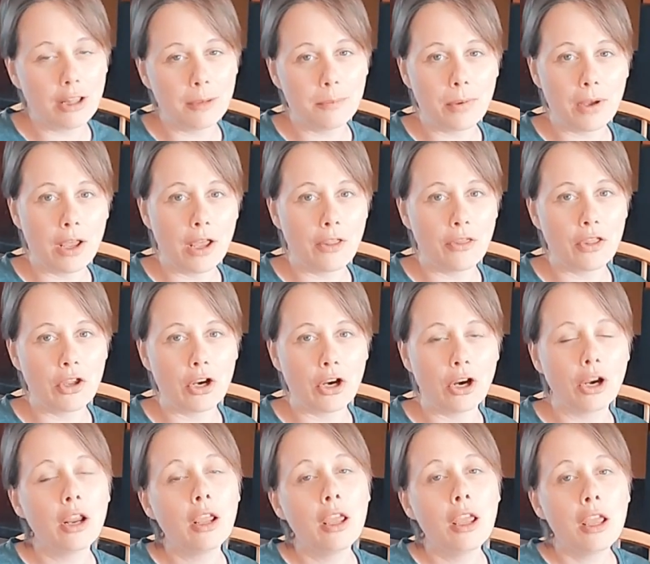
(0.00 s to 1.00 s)
on
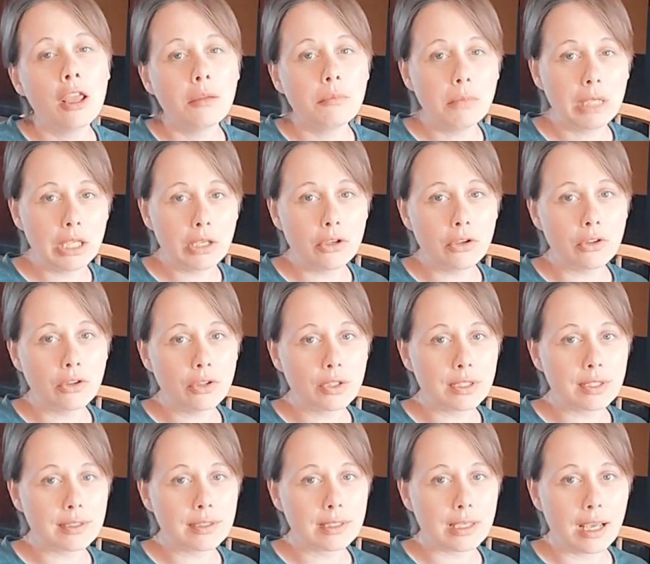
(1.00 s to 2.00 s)
their
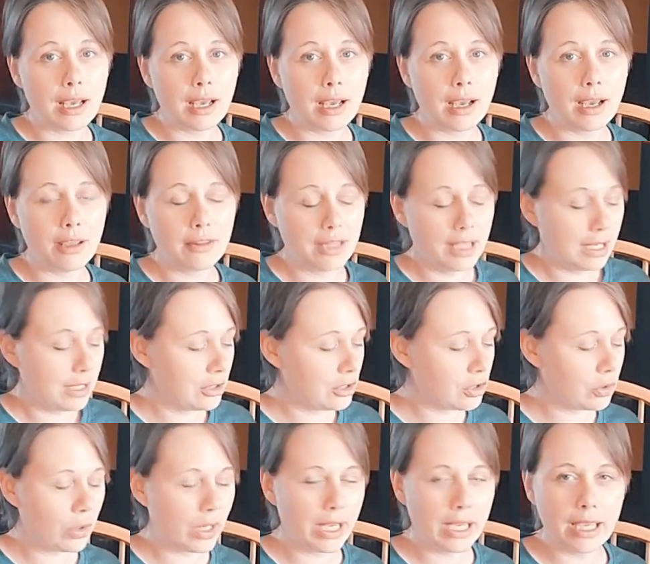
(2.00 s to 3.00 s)
meals. They
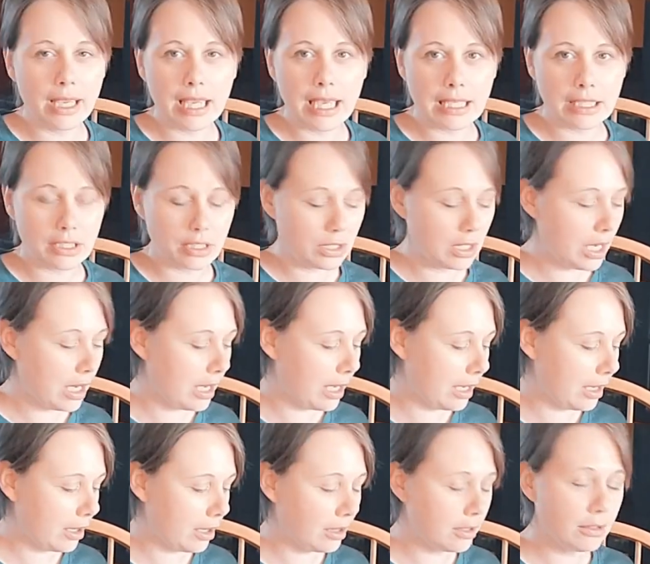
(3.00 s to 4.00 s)
enjoy it. It's
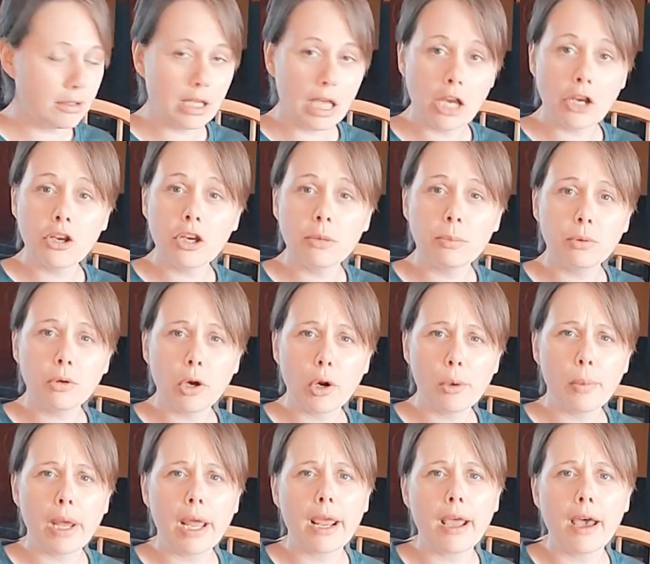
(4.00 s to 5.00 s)
a good
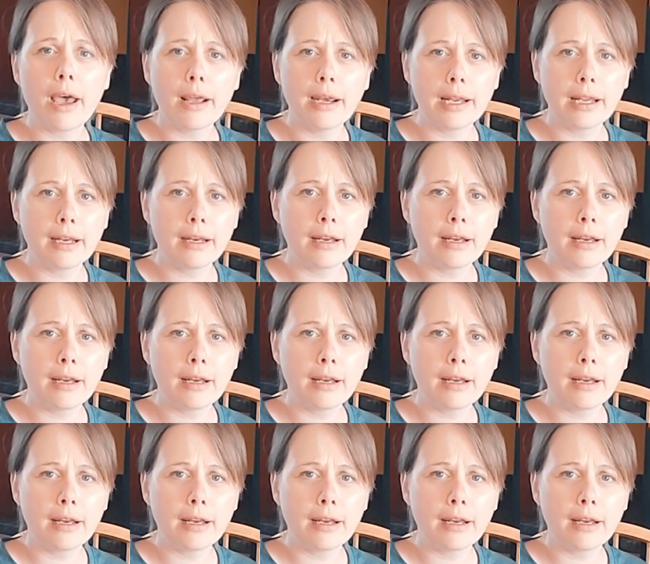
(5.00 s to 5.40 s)
probiotic